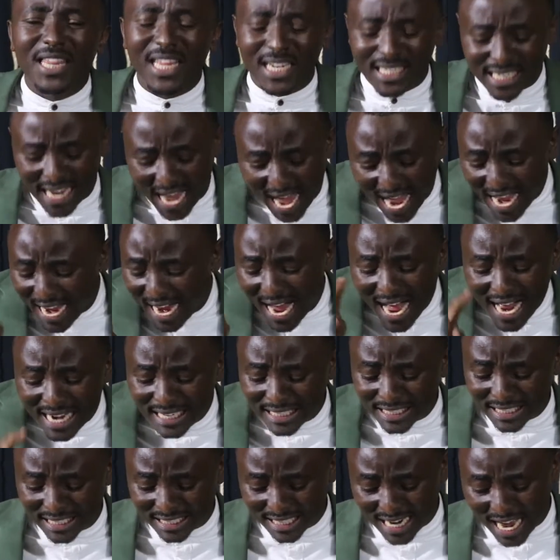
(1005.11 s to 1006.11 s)
that I
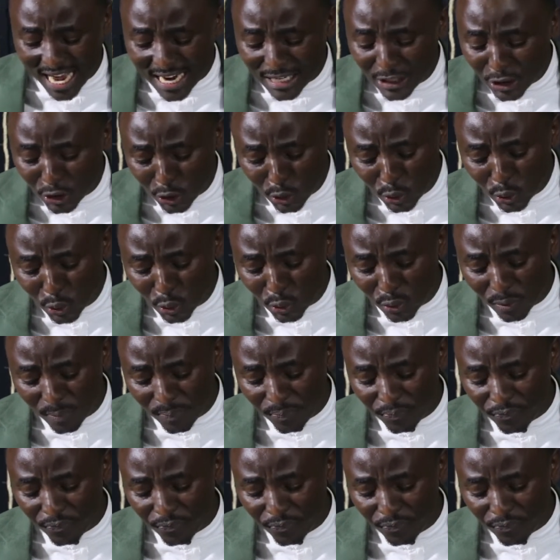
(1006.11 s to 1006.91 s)
can't undo.